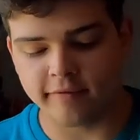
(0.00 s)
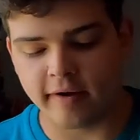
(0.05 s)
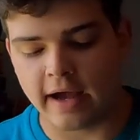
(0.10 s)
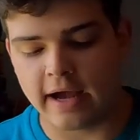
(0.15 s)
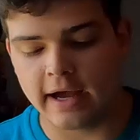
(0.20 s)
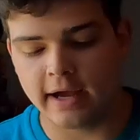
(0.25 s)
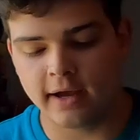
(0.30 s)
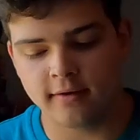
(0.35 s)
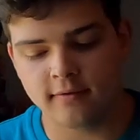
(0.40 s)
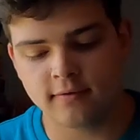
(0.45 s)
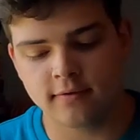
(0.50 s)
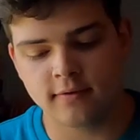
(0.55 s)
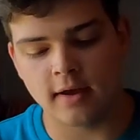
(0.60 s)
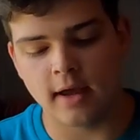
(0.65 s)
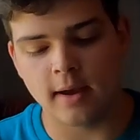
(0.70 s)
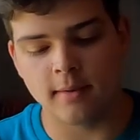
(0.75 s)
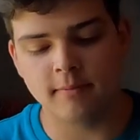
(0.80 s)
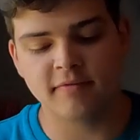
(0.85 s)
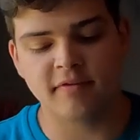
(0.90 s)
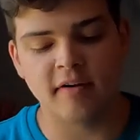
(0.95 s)
M5
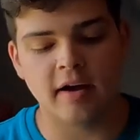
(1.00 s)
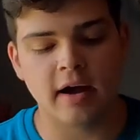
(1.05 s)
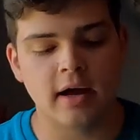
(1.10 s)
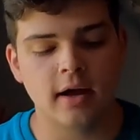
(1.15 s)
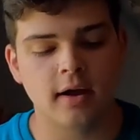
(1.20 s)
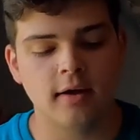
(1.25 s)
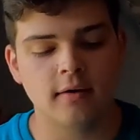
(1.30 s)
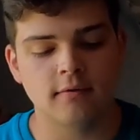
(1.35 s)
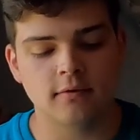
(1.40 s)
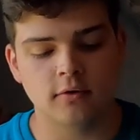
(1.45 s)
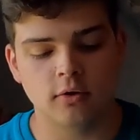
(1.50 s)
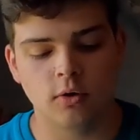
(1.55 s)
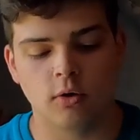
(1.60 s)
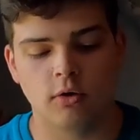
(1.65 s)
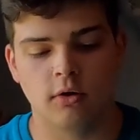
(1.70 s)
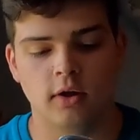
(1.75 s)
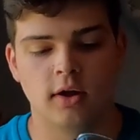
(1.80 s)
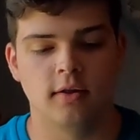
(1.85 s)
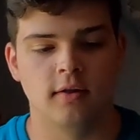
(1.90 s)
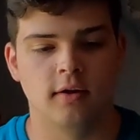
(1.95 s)

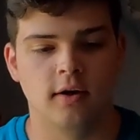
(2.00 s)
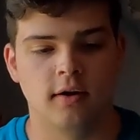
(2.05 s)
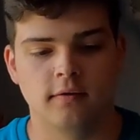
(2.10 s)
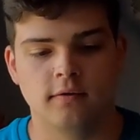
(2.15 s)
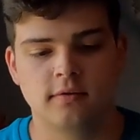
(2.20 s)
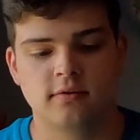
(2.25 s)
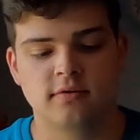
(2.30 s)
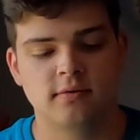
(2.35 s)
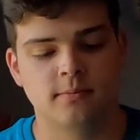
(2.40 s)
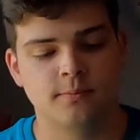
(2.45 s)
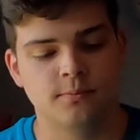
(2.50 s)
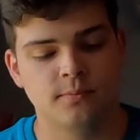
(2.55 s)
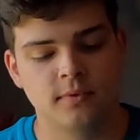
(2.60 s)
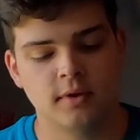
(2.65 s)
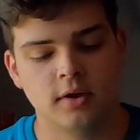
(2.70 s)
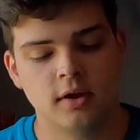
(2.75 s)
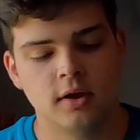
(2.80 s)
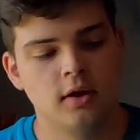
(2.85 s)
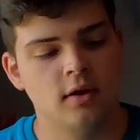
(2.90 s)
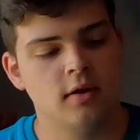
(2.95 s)
goalie gloves.
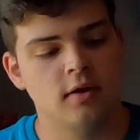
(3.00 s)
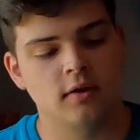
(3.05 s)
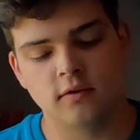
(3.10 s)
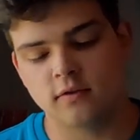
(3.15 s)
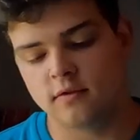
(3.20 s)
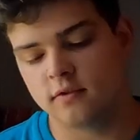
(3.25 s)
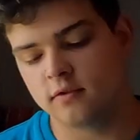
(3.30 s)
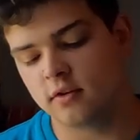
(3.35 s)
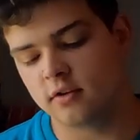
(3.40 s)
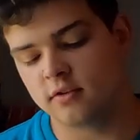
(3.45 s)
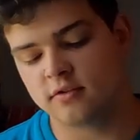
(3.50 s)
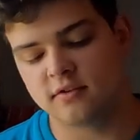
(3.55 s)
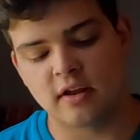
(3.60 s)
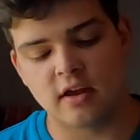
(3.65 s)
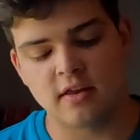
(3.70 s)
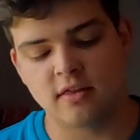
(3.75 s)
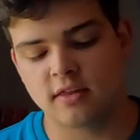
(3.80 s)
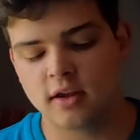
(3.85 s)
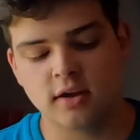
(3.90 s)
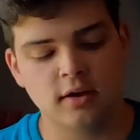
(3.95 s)
This is
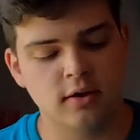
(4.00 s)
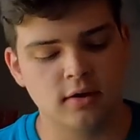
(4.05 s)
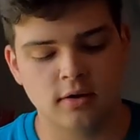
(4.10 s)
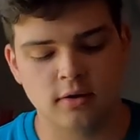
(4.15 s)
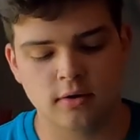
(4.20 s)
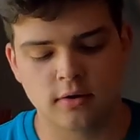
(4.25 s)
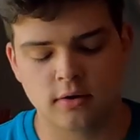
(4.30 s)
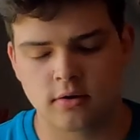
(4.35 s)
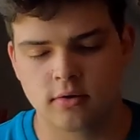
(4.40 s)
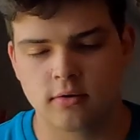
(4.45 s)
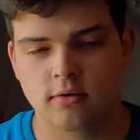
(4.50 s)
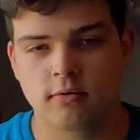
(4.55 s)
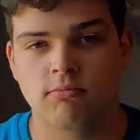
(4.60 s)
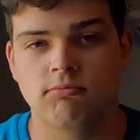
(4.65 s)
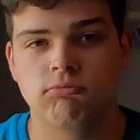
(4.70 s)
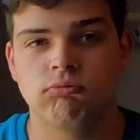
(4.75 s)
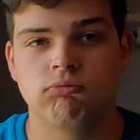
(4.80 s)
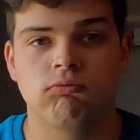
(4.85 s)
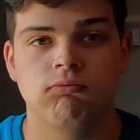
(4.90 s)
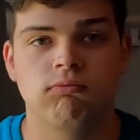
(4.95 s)
just, I think,
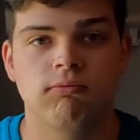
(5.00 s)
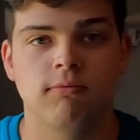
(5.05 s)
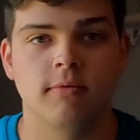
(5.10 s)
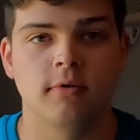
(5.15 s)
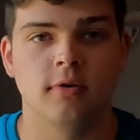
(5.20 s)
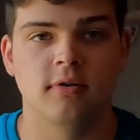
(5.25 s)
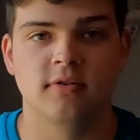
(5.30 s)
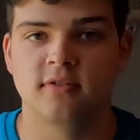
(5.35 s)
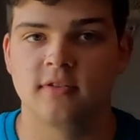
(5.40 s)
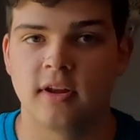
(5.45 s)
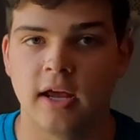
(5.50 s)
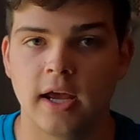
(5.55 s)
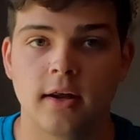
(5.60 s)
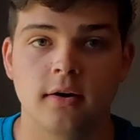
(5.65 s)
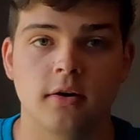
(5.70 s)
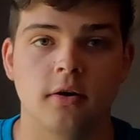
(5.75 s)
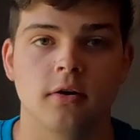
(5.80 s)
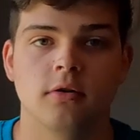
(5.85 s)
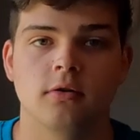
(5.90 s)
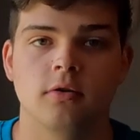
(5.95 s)
their
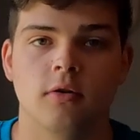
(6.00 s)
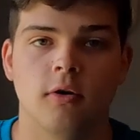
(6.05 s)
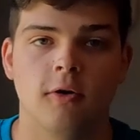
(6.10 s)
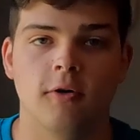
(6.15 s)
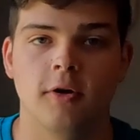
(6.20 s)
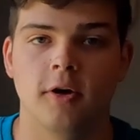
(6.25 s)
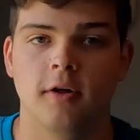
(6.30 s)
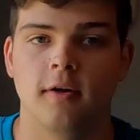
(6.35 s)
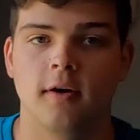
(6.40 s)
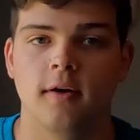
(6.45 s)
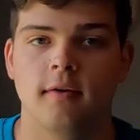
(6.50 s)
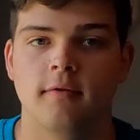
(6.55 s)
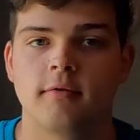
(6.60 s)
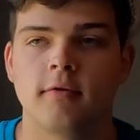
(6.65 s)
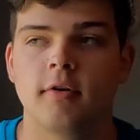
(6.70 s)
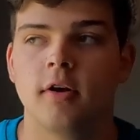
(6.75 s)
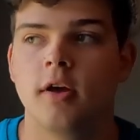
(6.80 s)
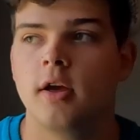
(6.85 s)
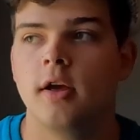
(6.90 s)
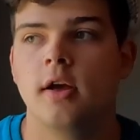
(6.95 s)
standard goalie
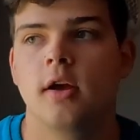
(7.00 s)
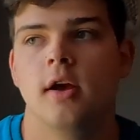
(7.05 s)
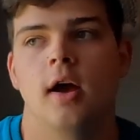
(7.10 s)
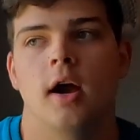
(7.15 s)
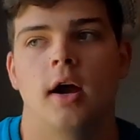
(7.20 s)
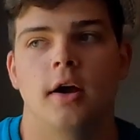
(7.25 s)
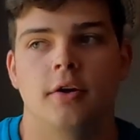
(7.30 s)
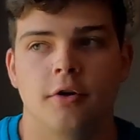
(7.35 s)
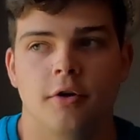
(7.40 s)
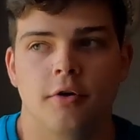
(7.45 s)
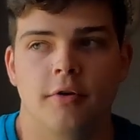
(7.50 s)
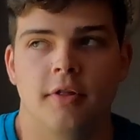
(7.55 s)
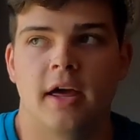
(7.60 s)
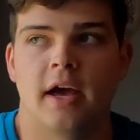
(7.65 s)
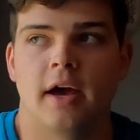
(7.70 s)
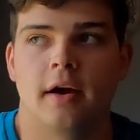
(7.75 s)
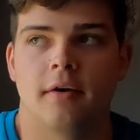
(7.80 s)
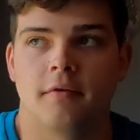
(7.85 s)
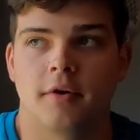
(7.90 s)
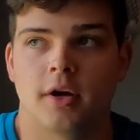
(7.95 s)
glove. I know
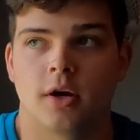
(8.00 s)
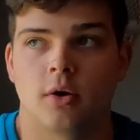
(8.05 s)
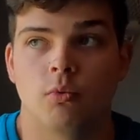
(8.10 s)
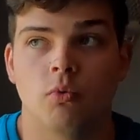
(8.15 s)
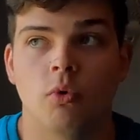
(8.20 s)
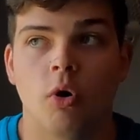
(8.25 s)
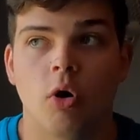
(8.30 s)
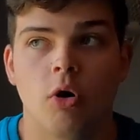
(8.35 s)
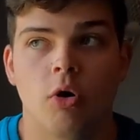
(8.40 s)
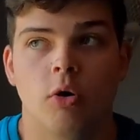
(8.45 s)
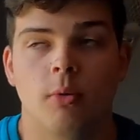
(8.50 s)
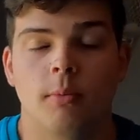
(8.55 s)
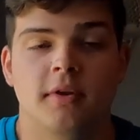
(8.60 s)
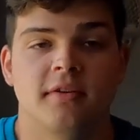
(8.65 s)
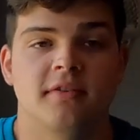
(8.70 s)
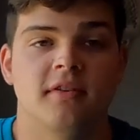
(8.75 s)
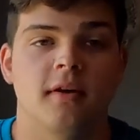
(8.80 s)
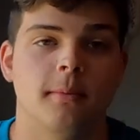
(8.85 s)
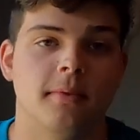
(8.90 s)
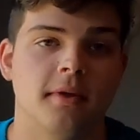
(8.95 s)
they have like a Rome
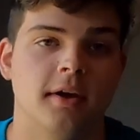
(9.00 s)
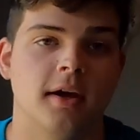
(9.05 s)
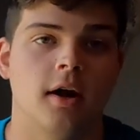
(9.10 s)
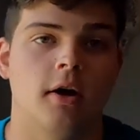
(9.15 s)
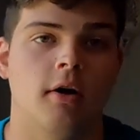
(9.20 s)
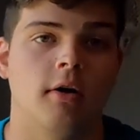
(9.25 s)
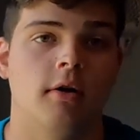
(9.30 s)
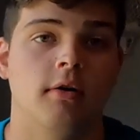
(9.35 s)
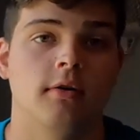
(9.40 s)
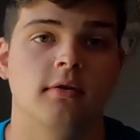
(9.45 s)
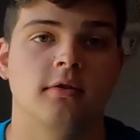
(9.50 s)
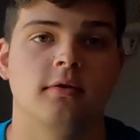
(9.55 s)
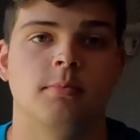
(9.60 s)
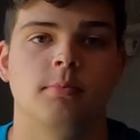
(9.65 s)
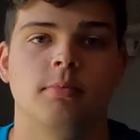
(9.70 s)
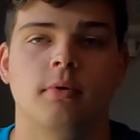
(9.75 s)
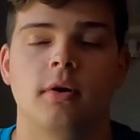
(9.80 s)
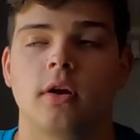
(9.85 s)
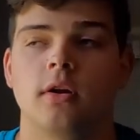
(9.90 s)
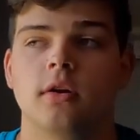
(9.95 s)
and something else,
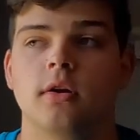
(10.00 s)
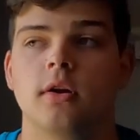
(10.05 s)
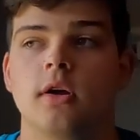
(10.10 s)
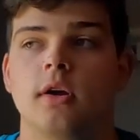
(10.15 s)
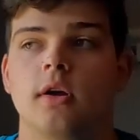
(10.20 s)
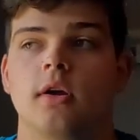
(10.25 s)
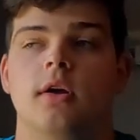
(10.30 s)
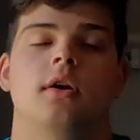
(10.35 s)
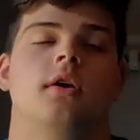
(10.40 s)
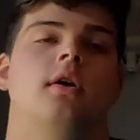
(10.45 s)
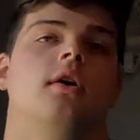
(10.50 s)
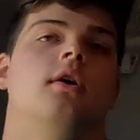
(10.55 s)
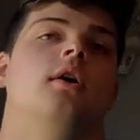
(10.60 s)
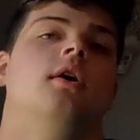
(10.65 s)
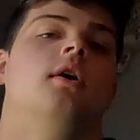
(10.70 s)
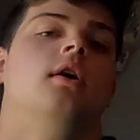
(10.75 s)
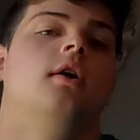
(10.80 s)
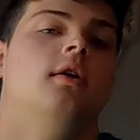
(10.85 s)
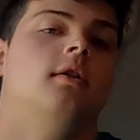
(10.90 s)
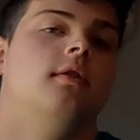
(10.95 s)
but
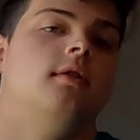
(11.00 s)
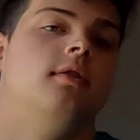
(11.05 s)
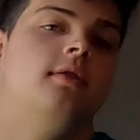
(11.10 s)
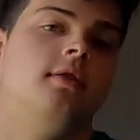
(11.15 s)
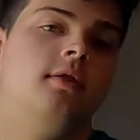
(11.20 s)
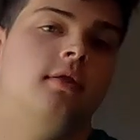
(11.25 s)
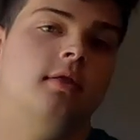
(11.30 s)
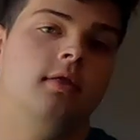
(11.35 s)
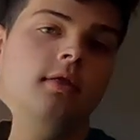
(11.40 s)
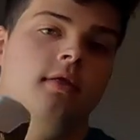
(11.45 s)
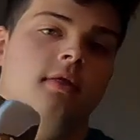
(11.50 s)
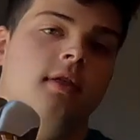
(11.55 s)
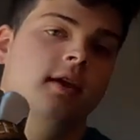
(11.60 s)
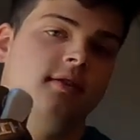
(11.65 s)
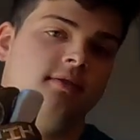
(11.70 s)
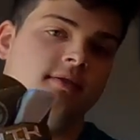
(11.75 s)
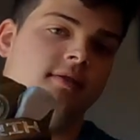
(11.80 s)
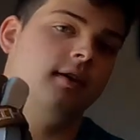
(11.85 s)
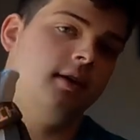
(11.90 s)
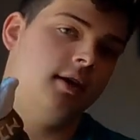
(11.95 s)

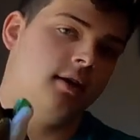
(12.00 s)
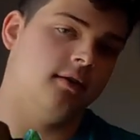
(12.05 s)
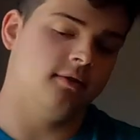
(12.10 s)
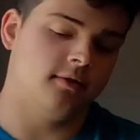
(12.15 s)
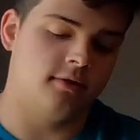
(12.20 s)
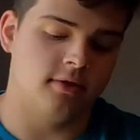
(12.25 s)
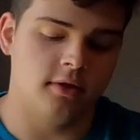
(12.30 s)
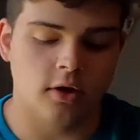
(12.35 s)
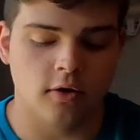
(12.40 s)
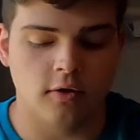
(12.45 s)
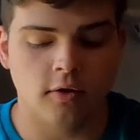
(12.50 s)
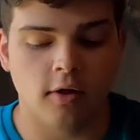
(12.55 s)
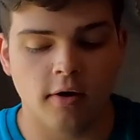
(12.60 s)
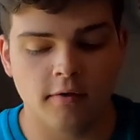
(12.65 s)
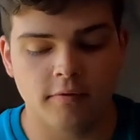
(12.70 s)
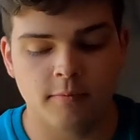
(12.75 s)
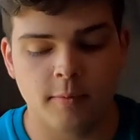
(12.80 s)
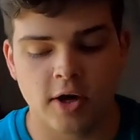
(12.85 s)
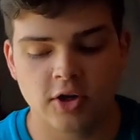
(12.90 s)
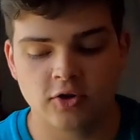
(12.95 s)
this is the
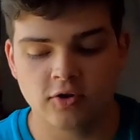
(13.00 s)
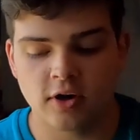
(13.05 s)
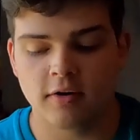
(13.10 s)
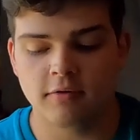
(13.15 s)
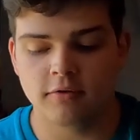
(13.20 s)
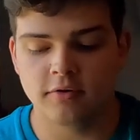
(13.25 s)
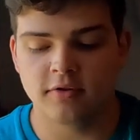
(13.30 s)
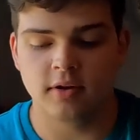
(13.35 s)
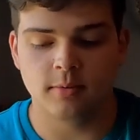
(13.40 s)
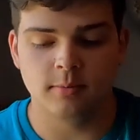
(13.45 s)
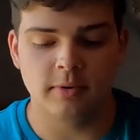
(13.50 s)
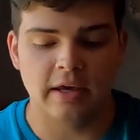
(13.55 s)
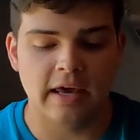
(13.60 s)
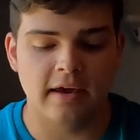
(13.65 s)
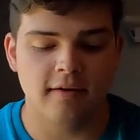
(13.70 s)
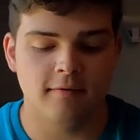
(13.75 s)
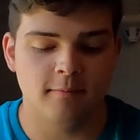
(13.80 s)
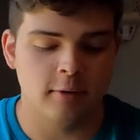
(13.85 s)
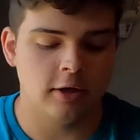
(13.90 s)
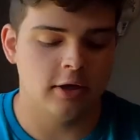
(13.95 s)
glove my travel team
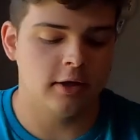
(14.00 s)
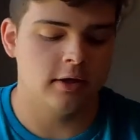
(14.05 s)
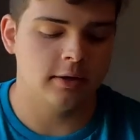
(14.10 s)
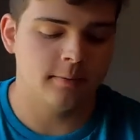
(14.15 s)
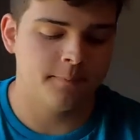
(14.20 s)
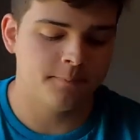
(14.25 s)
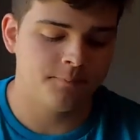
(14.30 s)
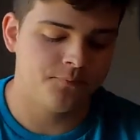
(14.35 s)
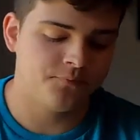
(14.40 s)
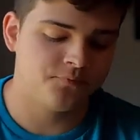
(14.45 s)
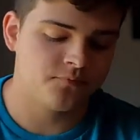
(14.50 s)
gave me.